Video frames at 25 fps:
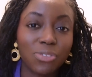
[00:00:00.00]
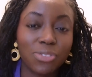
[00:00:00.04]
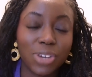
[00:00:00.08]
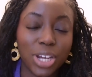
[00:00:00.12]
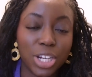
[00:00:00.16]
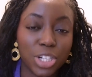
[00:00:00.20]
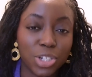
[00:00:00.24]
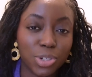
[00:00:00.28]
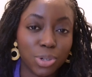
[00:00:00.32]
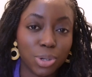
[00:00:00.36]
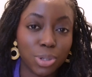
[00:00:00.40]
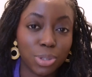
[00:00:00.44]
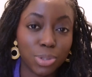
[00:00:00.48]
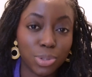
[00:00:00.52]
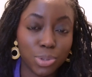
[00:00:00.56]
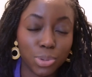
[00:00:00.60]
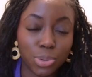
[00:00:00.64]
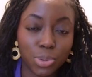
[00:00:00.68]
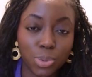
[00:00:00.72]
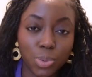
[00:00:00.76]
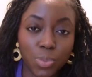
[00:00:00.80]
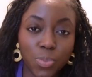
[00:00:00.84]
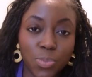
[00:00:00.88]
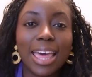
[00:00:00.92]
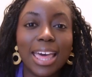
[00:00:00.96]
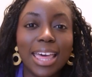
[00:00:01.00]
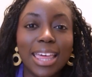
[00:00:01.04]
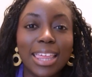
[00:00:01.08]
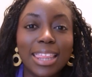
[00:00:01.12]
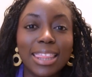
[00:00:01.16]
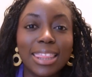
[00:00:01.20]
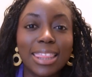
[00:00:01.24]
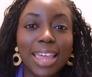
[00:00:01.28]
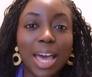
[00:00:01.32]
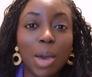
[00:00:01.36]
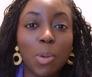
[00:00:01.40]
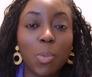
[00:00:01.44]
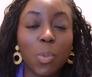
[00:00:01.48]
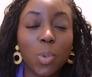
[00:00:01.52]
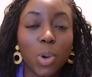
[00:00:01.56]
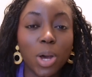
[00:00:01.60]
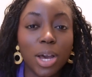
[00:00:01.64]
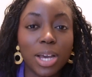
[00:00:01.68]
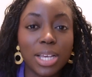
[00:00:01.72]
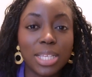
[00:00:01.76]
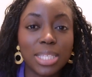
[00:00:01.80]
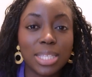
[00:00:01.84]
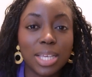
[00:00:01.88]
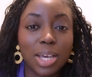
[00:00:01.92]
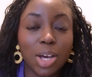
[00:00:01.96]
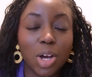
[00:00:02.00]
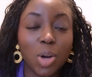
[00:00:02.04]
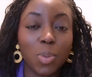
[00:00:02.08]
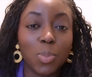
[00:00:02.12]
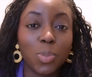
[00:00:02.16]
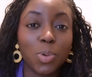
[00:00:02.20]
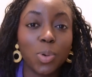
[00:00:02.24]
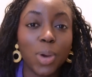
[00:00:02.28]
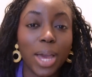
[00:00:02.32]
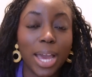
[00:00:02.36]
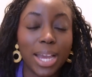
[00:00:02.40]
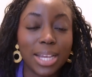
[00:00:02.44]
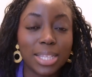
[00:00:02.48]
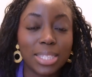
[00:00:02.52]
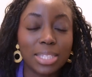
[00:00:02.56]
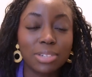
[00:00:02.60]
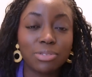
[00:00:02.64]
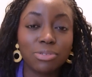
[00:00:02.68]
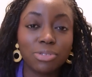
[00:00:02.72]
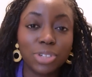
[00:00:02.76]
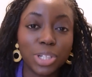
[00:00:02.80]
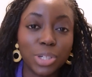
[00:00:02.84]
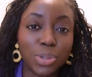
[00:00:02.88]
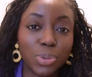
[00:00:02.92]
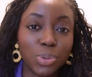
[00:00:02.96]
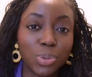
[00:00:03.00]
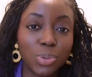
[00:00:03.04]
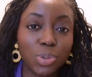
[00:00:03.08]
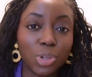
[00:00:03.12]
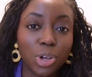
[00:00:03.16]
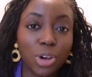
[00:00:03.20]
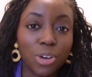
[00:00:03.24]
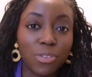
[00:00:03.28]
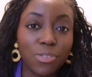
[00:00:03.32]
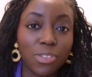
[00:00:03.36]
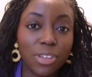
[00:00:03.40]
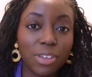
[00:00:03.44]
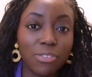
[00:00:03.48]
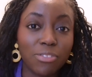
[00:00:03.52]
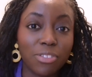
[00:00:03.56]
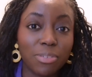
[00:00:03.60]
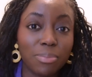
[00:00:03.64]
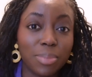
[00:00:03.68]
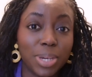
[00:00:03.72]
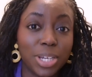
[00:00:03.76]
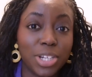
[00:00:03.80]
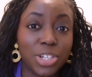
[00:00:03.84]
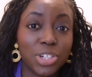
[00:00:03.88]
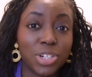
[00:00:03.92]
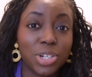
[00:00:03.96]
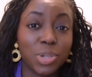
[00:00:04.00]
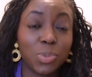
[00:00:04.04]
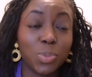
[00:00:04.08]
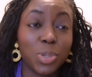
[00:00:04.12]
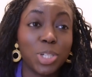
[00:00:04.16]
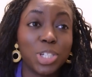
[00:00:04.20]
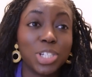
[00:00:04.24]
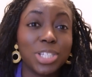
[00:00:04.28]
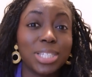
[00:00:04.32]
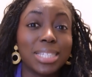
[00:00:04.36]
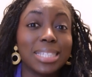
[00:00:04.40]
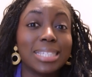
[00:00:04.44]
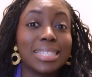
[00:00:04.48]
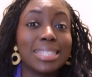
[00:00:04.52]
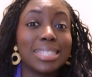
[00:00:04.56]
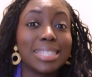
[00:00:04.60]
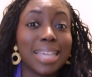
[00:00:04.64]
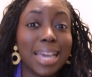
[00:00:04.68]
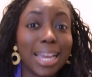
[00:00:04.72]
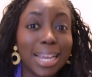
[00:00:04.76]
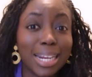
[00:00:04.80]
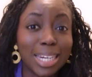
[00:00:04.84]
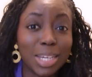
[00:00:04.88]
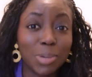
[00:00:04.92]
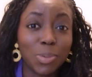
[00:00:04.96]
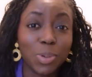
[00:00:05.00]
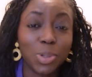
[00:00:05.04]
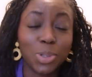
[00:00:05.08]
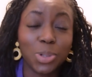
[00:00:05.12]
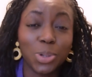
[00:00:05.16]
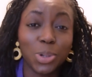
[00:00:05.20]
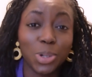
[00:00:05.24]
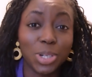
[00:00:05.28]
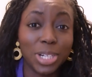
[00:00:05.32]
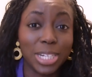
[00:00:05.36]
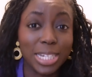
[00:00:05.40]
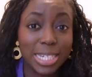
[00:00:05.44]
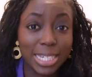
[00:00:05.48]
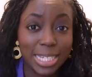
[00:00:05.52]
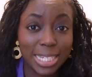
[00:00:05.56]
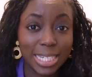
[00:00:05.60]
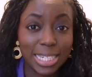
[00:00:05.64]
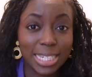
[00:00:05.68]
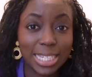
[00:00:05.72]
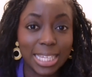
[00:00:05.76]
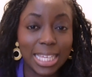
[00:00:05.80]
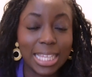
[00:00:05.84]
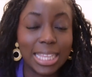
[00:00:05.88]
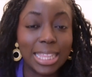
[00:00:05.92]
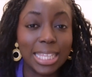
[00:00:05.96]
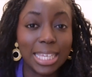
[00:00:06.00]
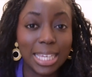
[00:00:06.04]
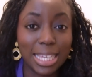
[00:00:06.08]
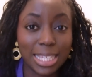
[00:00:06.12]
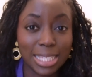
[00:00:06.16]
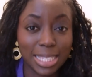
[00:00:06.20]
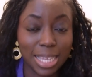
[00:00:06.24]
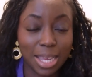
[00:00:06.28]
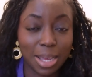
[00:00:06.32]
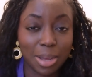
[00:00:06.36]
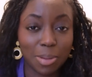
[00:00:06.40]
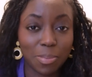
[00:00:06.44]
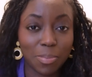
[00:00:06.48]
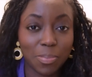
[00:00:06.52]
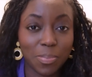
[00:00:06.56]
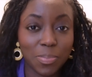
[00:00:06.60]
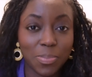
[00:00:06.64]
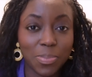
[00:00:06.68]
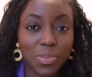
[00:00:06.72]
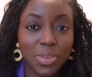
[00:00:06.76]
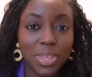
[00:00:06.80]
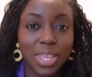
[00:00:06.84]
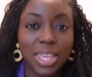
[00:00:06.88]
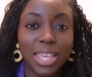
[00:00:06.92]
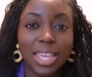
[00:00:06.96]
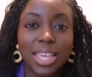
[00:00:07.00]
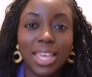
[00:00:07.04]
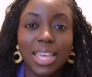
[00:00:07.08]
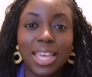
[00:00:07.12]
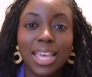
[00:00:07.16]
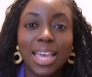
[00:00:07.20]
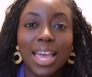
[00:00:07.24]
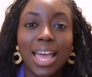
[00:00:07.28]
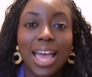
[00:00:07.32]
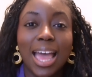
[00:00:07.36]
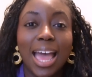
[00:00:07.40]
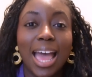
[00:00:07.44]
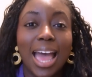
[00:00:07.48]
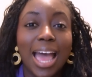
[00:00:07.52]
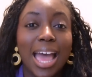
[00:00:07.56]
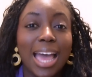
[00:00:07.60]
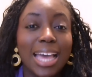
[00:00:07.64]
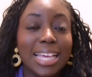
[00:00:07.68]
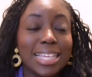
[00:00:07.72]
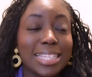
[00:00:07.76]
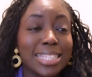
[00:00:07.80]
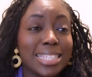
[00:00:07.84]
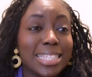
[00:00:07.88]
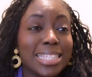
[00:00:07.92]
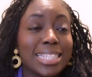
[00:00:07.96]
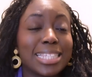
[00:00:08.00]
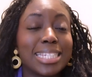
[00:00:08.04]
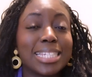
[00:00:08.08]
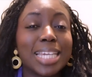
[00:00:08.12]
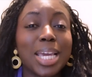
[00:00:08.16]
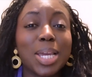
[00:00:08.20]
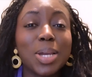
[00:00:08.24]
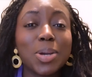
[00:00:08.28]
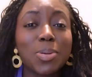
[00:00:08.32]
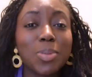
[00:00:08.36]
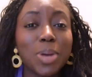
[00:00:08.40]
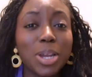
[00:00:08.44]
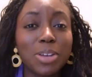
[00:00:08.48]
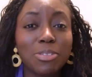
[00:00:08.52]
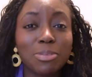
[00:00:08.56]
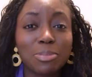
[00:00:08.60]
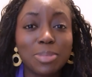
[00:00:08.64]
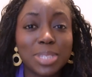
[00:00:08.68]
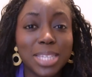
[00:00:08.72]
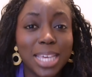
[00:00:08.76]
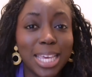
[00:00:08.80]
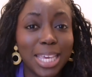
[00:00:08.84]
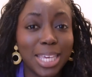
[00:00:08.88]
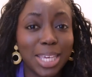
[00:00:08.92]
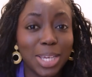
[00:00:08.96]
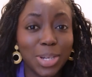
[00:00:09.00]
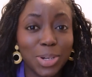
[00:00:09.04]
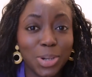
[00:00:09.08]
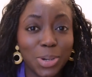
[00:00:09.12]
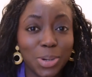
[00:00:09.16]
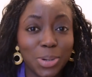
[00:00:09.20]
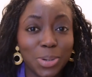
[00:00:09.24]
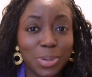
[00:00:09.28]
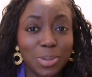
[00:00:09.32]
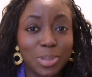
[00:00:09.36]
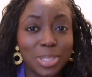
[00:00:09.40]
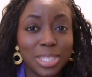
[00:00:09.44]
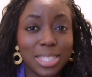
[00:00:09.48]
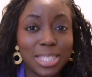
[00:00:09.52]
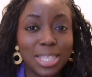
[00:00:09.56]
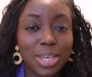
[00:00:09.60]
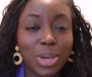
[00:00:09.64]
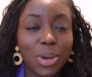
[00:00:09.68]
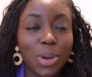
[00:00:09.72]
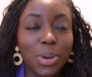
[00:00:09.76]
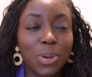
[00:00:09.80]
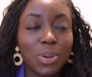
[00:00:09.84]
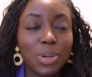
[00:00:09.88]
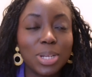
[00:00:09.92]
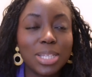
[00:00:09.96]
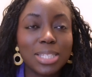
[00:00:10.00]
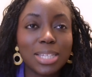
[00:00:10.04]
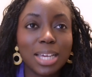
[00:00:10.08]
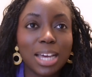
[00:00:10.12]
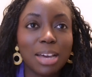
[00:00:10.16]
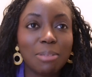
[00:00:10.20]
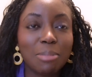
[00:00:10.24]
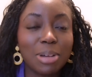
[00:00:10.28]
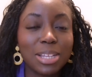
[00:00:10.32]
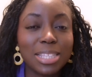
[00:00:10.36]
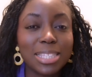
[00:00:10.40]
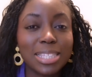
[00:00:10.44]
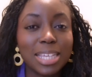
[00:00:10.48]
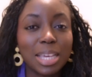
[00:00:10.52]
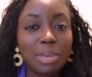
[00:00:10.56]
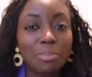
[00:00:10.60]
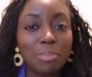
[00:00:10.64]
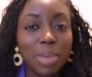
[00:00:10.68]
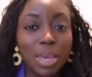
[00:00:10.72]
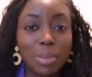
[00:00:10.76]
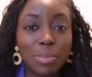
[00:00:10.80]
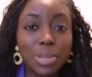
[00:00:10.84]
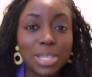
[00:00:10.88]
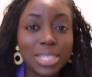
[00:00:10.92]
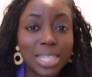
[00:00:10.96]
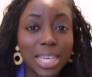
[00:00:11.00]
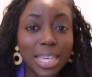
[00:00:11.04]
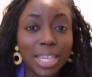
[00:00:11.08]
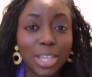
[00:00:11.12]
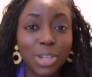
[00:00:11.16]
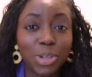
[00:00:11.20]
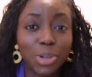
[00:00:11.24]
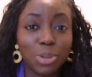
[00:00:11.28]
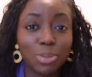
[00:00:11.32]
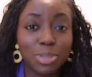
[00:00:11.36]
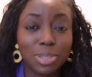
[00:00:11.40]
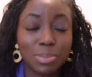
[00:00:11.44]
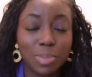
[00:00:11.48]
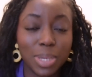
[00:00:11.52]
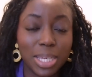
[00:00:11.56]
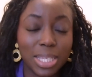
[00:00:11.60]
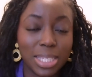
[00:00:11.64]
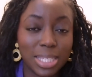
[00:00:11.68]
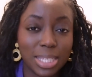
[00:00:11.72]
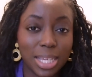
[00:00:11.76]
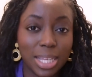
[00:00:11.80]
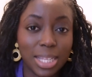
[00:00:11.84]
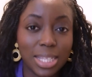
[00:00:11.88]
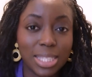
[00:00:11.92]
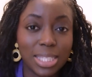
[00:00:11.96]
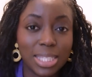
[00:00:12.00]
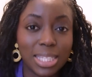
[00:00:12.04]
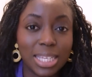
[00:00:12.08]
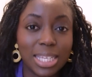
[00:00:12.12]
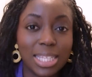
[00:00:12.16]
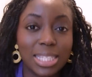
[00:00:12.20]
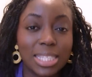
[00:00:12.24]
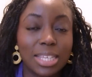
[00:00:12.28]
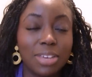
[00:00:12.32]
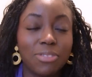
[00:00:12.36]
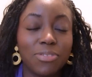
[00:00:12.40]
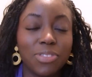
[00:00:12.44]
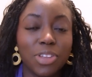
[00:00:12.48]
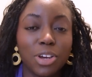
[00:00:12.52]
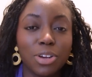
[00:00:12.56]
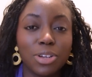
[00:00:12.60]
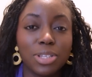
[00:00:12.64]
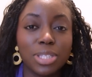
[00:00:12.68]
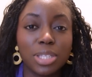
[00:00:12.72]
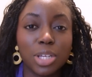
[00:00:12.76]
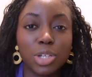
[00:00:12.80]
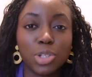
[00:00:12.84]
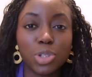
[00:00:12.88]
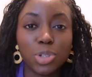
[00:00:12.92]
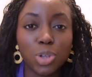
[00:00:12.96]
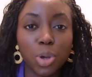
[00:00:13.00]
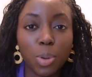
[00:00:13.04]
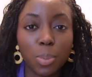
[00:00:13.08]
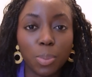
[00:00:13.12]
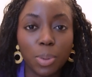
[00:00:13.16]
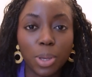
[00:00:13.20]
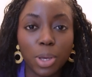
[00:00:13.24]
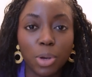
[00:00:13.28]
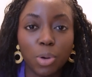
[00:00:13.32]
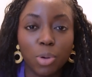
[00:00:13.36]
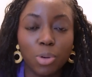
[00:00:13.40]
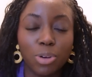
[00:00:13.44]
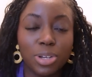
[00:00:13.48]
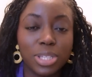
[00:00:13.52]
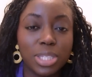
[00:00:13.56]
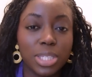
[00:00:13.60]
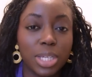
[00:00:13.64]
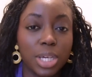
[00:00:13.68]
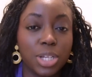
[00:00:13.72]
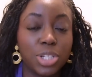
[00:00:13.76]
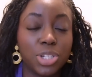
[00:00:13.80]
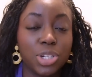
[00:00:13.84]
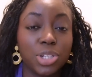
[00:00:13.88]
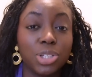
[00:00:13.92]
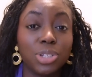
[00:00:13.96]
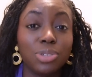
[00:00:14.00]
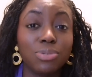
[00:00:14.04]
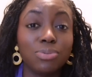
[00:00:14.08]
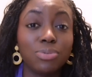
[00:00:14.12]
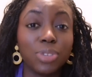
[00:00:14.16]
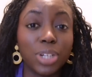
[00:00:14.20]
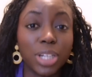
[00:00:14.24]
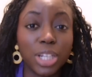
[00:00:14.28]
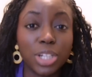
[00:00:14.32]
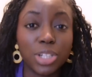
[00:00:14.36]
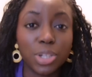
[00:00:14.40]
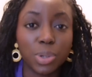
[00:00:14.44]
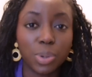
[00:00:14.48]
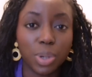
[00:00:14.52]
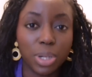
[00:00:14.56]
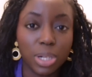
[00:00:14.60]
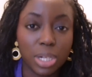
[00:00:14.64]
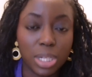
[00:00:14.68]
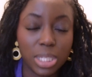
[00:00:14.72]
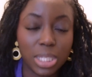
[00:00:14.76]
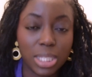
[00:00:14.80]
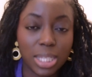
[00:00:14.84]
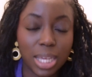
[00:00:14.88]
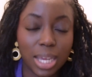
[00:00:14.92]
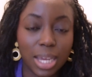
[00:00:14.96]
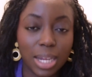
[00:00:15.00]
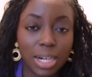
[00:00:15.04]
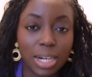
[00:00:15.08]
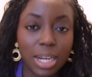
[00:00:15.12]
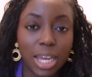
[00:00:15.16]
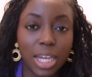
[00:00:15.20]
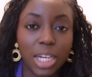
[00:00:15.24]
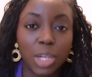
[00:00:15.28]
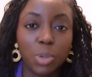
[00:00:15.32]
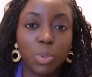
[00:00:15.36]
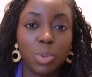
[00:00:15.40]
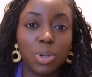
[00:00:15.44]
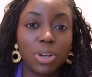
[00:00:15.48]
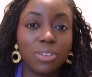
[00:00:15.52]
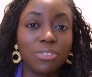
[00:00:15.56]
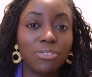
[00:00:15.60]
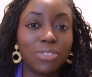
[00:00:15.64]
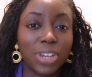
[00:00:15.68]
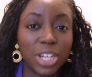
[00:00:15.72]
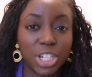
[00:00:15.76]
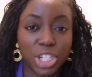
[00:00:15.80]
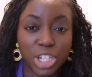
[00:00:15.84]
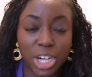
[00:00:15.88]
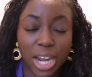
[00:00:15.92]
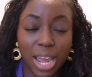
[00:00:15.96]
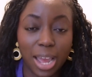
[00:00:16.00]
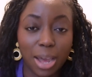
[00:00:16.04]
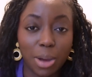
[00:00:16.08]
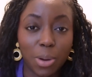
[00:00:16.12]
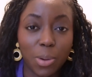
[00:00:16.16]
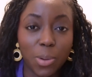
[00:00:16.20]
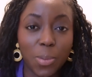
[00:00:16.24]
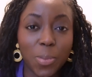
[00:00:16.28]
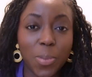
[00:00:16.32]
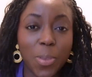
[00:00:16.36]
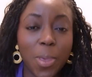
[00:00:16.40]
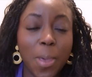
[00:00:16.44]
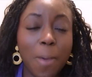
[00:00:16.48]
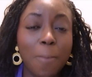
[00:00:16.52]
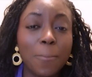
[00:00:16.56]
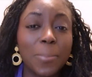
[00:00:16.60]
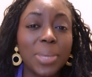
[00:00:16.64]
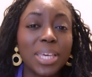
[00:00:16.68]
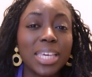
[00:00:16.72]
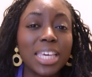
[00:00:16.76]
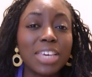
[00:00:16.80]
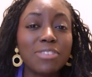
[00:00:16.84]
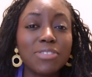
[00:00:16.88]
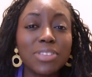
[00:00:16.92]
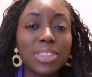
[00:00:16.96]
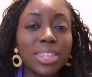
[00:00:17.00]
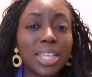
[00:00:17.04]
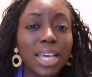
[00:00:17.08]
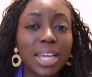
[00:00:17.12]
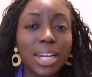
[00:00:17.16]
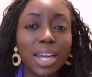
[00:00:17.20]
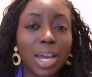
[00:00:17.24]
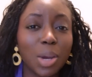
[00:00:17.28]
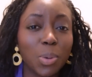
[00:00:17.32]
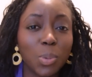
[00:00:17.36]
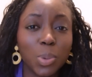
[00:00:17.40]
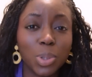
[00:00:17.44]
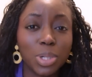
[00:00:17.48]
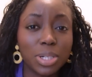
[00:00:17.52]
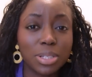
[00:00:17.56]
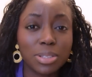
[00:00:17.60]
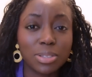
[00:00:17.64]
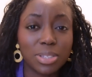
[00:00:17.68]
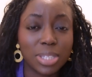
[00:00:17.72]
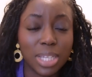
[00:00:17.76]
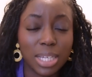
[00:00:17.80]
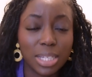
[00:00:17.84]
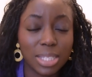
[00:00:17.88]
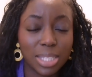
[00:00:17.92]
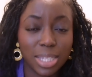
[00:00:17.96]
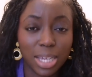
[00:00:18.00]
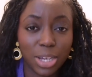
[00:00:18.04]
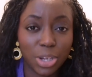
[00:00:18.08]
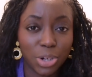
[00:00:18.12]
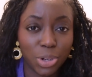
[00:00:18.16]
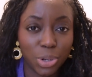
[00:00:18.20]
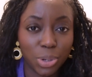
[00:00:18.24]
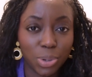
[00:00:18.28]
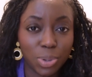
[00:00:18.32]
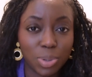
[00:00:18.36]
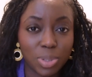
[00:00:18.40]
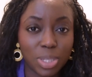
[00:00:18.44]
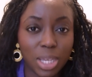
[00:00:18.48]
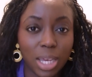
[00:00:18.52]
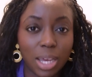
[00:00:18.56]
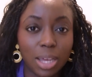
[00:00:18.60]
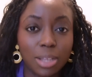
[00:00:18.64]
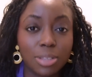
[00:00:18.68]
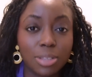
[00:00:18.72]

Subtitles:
flashcard tool that works to help your active recall of the information, which is exactly what you're going to need in the exam. Stay away from taking notes. The only time I'd say maybe taking notes makes sense is if there's a topic or a section you really don't understand and you want to flesh it out. But even then, I wouldn't say take notes.